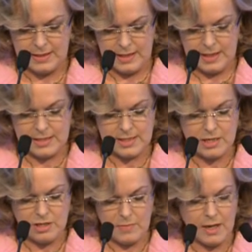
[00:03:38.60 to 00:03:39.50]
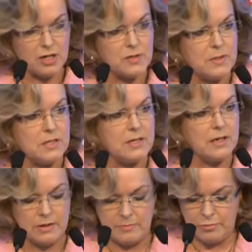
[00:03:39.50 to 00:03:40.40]
And senior management are
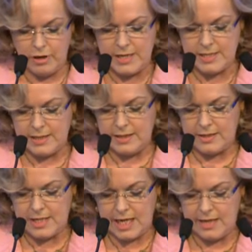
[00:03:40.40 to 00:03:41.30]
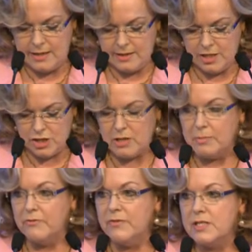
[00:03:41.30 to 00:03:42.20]
now embracing and taking leadership
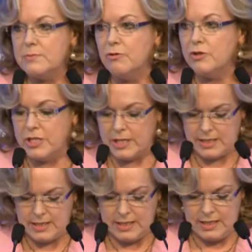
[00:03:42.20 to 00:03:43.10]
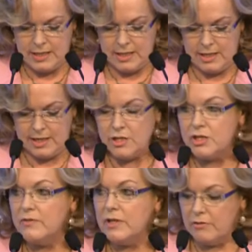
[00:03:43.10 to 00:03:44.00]
of this project in each
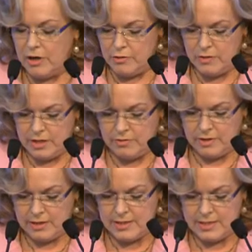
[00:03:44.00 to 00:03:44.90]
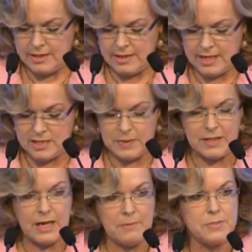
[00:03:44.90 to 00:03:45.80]
of their own areas, and it has
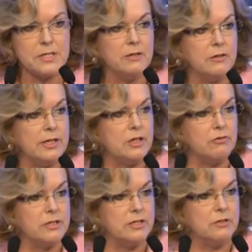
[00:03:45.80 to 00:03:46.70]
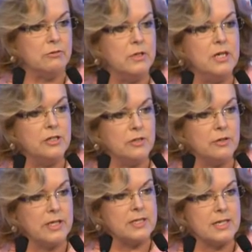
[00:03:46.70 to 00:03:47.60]
been absolutely critical to
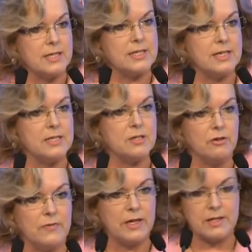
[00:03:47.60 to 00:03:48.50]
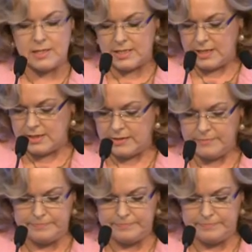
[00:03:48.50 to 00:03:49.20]
the success of our sector.